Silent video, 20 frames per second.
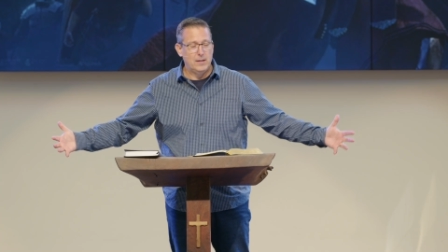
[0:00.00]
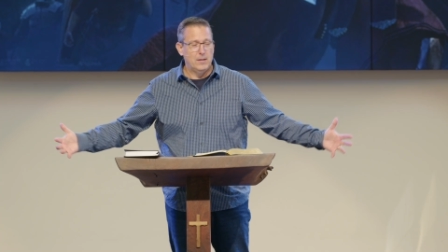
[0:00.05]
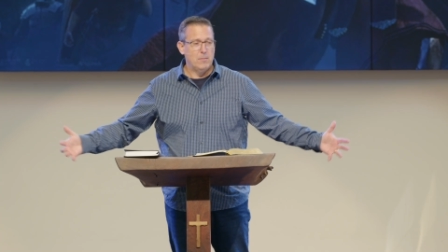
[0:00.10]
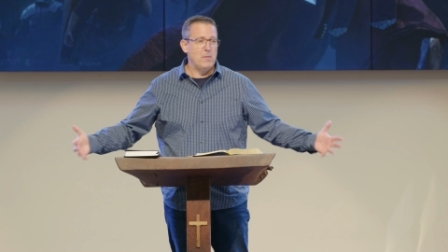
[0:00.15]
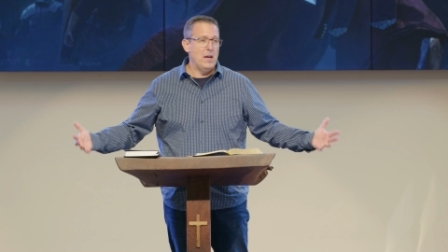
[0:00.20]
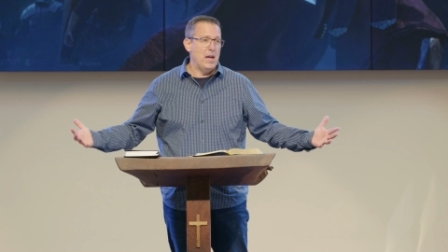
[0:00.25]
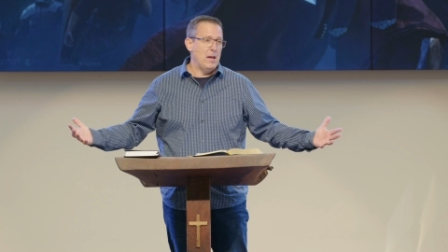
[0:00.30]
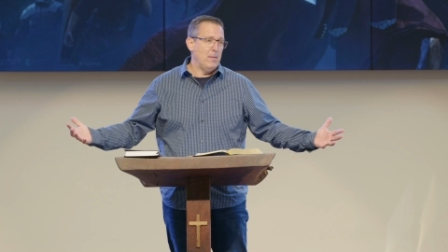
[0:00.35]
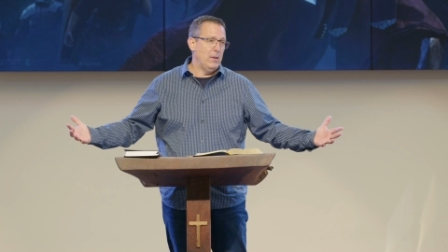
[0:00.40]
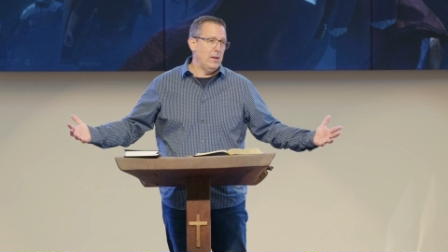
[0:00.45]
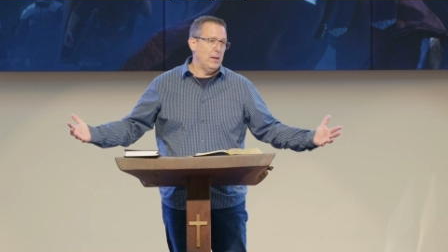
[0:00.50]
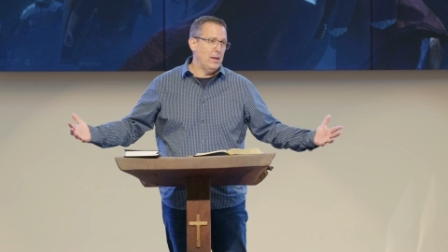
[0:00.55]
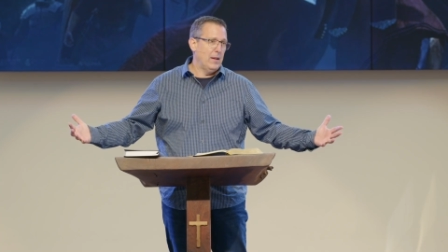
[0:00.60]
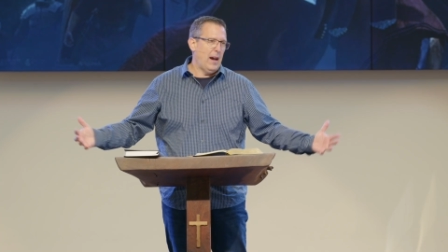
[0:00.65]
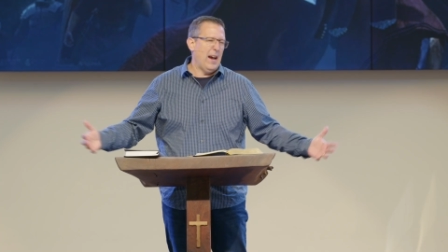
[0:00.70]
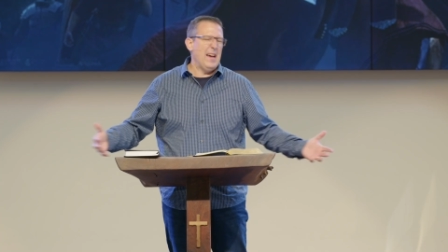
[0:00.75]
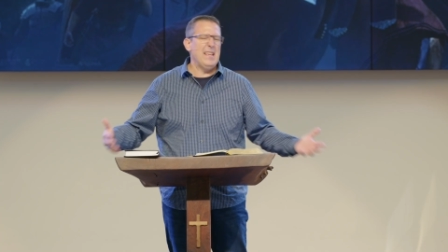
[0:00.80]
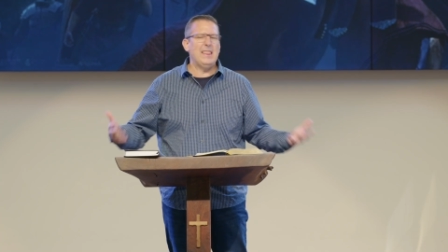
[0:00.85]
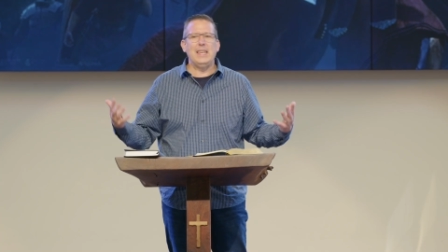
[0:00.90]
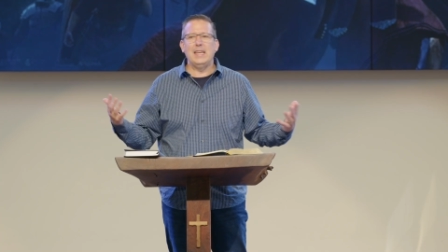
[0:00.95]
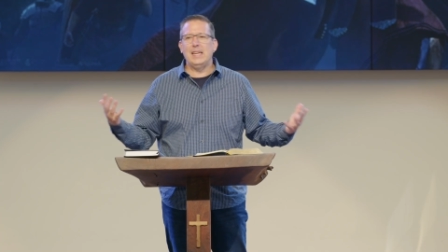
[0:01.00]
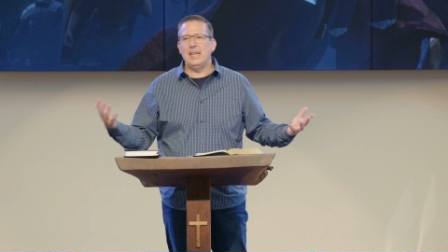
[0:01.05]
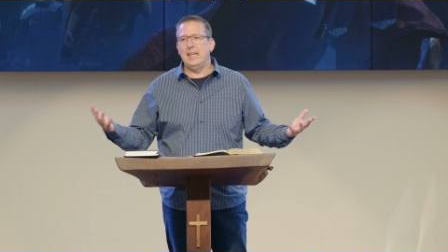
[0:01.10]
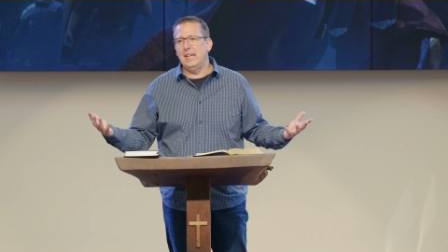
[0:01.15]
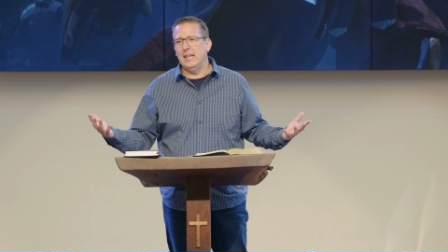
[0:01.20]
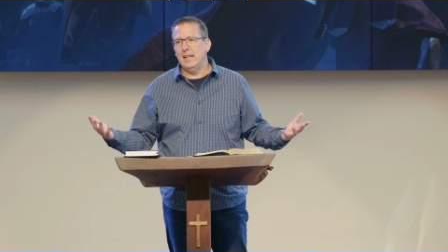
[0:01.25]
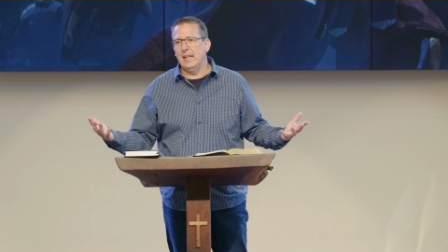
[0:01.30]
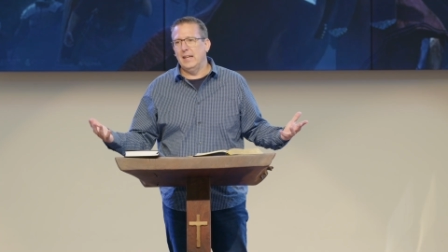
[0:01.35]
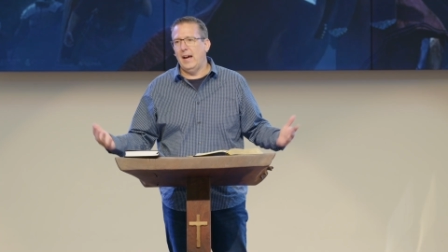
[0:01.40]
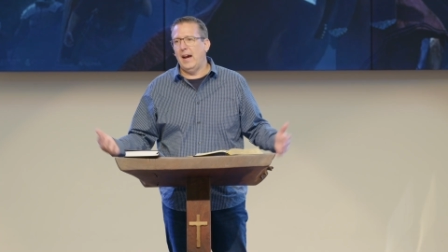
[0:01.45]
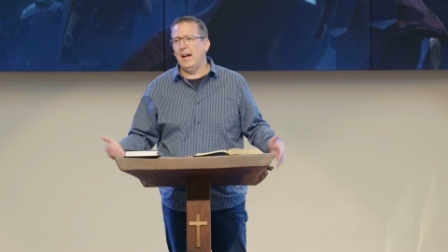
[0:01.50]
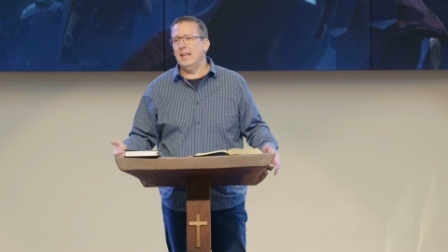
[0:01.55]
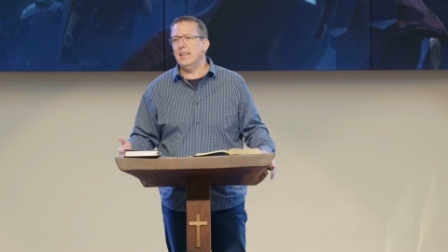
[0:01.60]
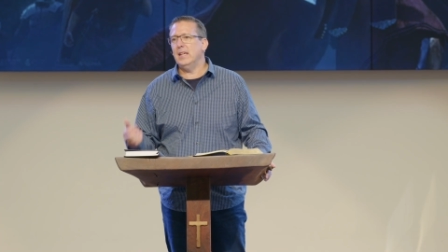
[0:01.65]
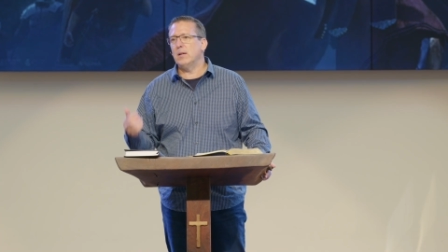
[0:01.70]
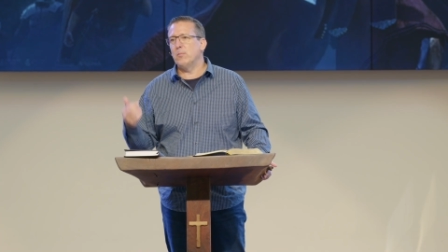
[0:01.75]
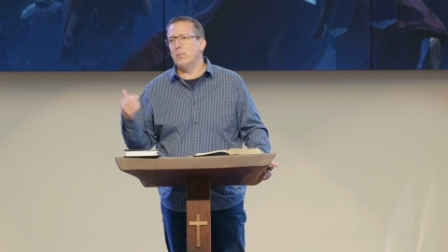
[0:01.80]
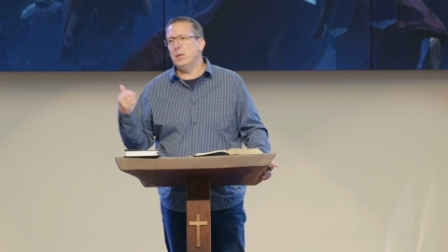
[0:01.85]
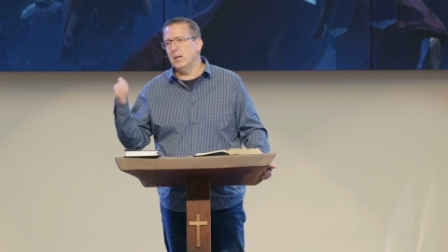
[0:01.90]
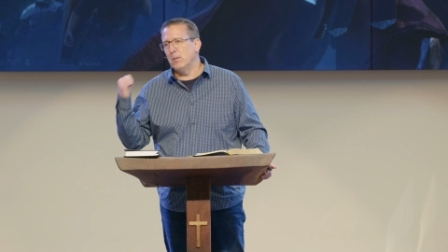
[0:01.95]
Maybe. I think he did. I
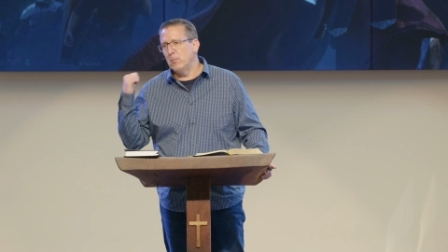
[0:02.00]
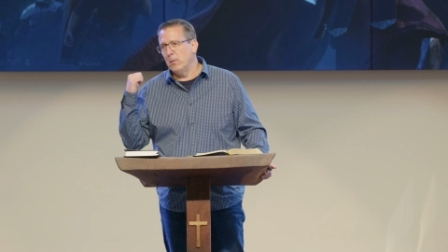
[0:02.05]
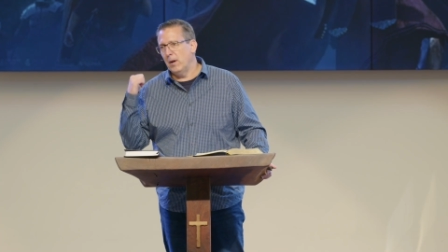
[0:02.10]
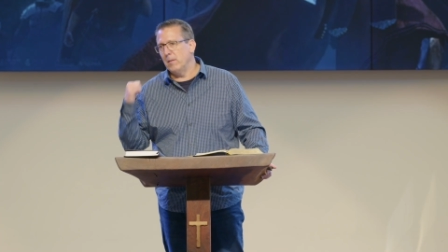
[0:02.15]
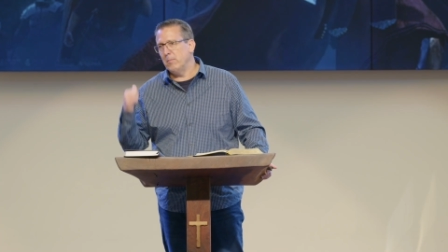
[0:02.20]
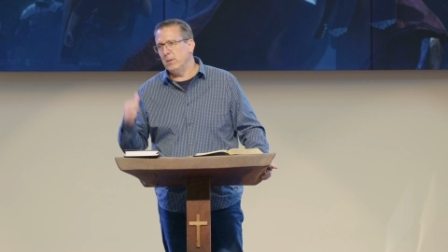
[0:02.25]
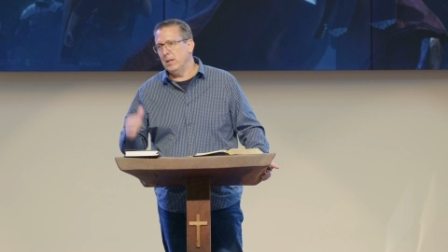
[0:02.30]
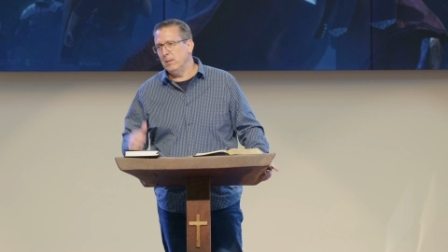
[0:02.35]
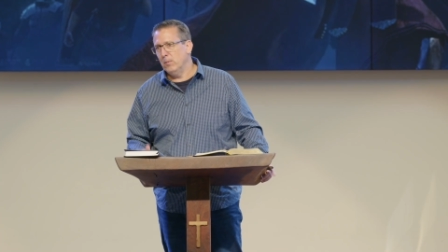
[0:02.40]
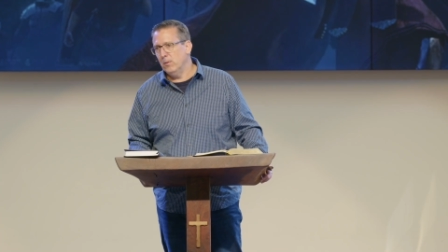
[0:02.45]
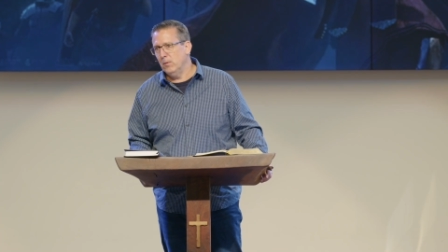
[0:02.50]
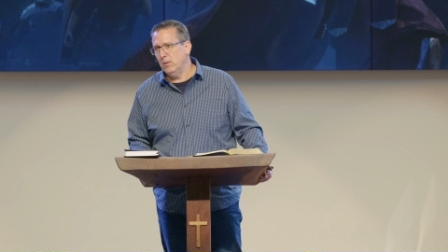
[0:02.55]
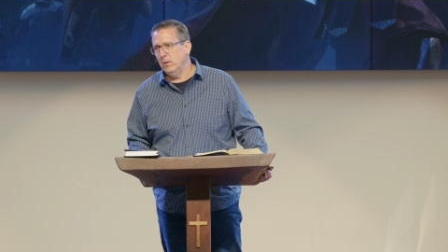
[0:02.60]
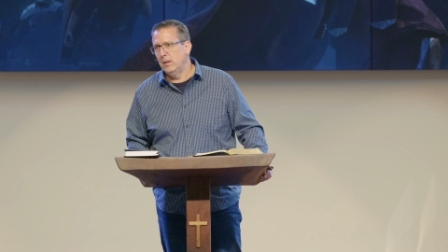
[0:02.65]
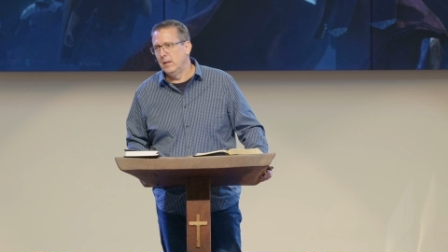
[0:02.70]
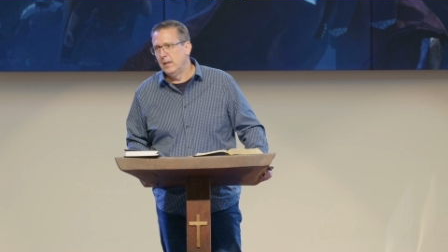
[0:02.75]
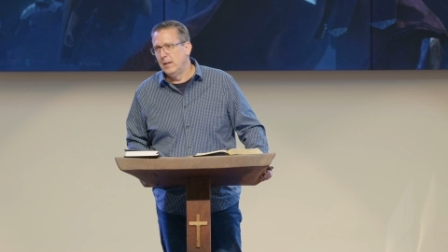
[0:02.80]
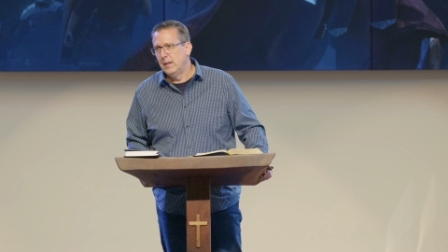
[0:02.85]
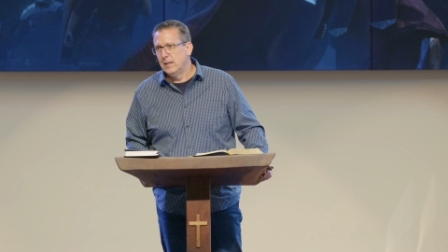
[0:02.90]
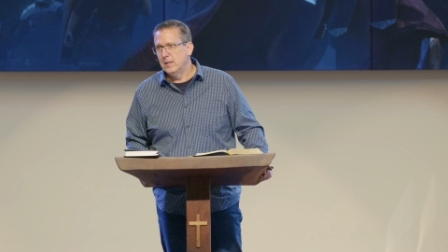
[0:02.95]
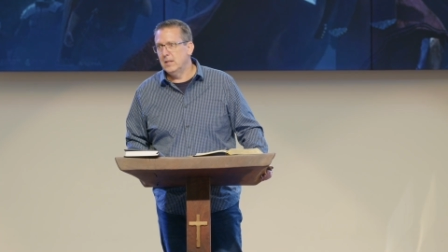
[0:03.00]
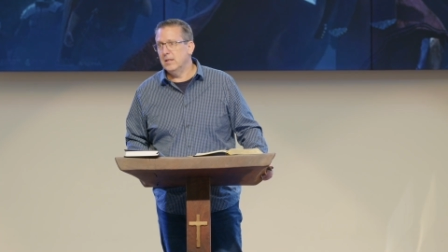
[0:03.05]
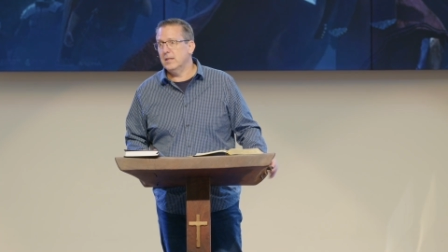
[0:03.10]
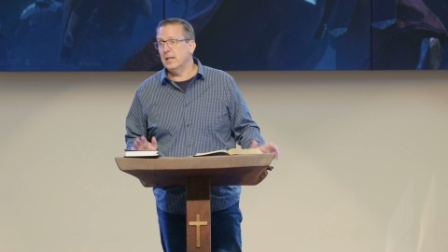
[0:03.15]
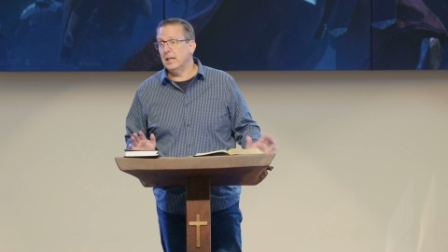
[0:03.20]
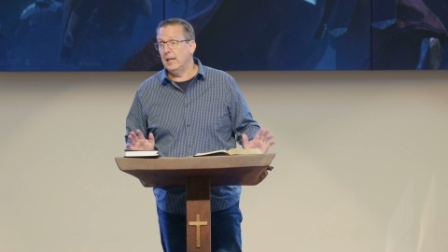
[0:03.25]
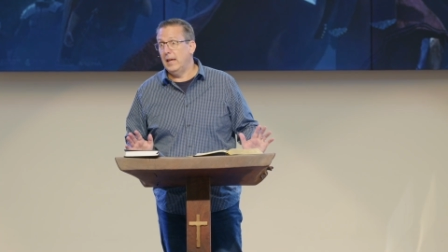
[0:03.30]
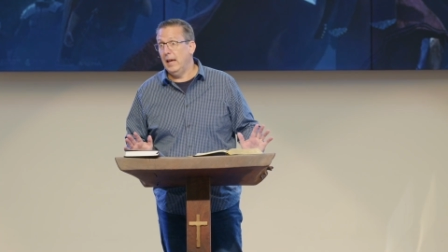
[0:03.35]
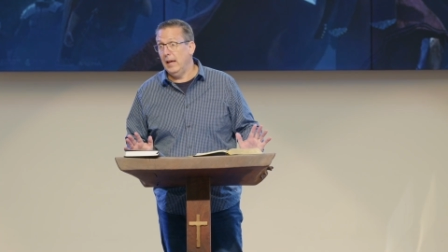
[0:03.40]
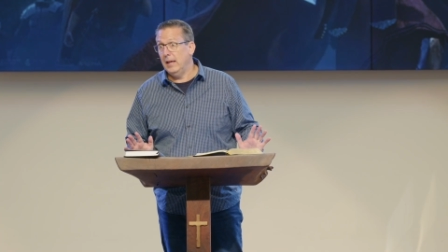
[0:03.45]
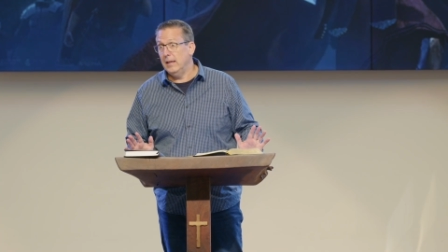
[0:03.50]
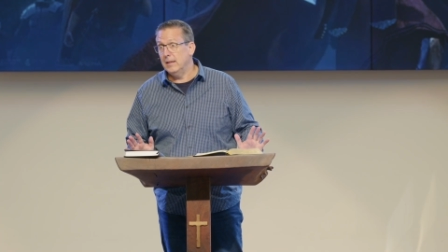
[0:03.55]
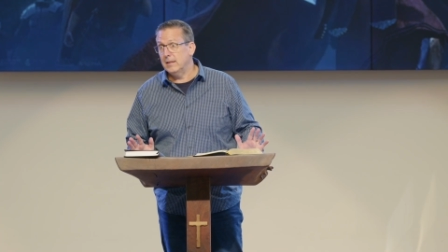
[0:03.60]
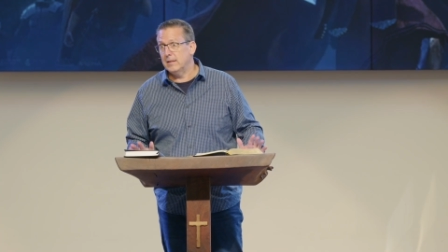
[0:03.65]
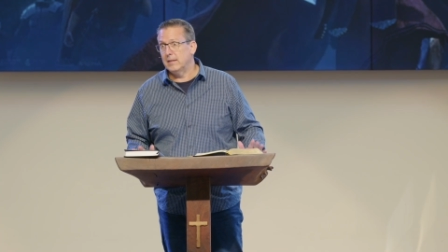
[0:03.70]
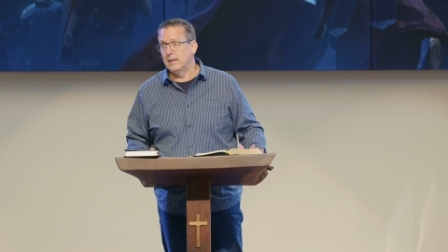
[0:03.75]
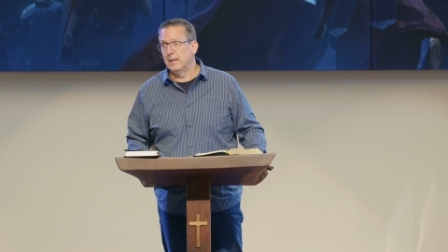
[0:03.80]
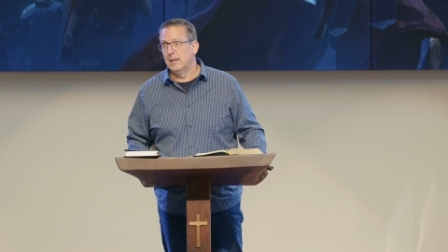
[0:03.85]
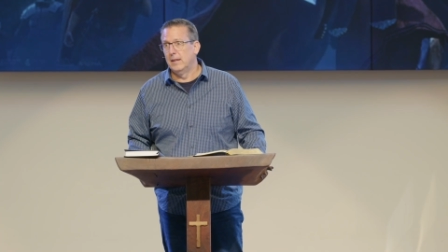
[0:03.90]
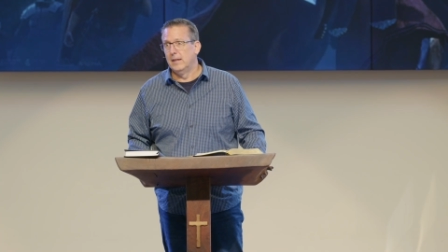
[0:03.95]
think Peter brought people just in case.
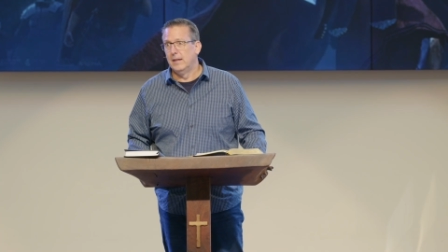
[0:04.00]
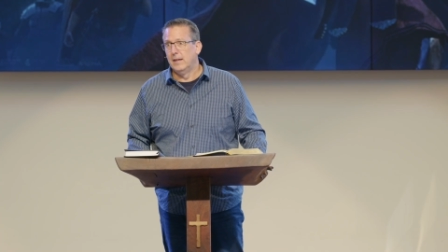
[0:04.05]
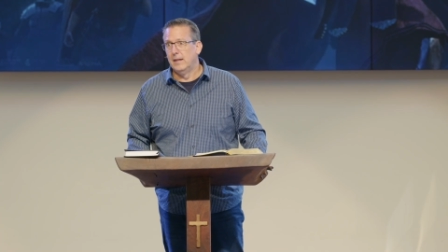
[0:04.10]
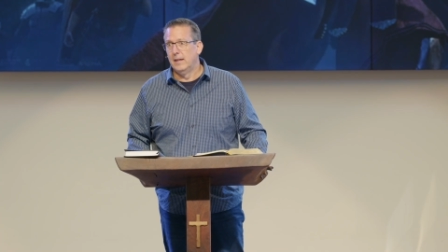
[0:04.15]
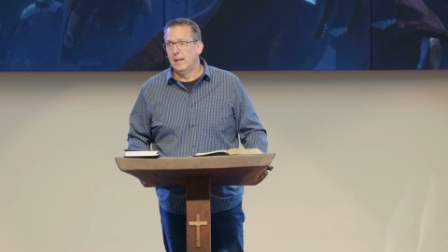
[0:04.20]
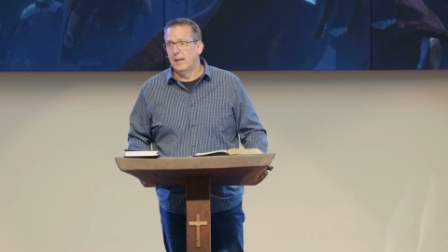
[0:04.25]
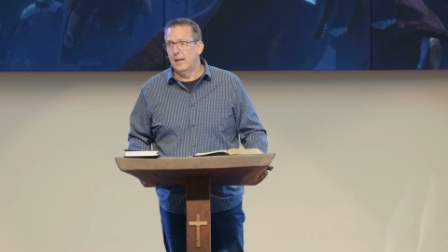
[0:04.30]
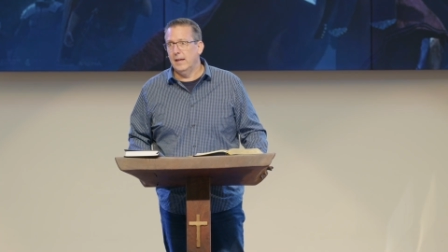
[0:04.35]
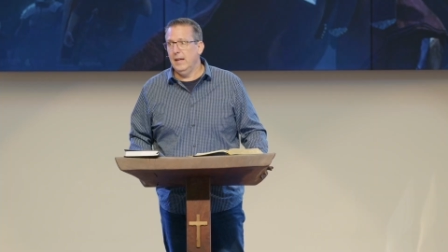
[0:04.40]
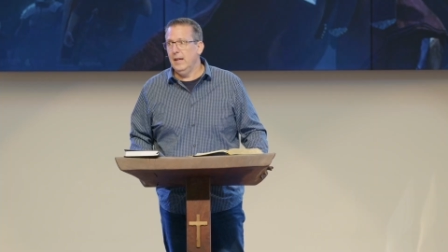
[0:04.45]
Like he'd